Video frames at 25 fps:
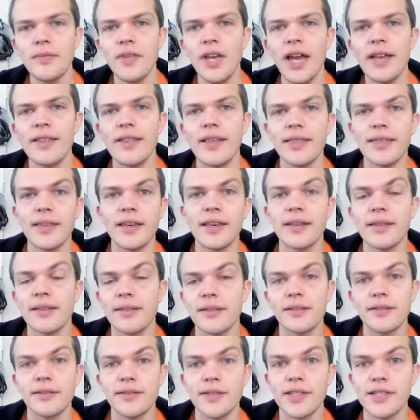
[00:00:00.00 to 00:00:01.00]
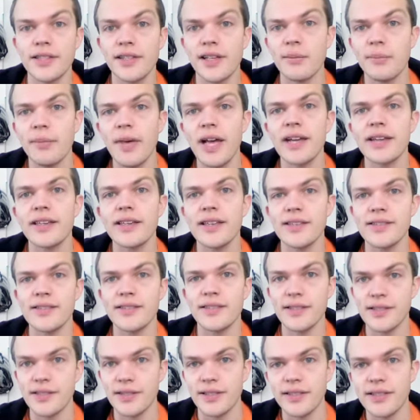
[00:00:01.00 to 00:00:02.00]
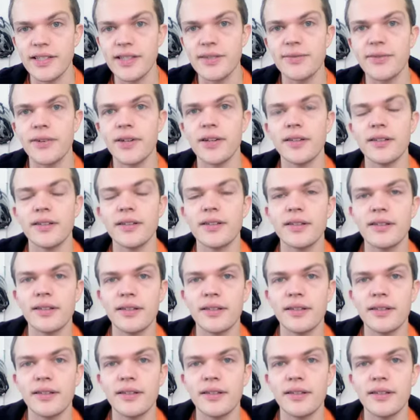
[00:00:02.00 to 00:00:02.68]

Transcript: and they think, this Glenn Beck, he's a little different.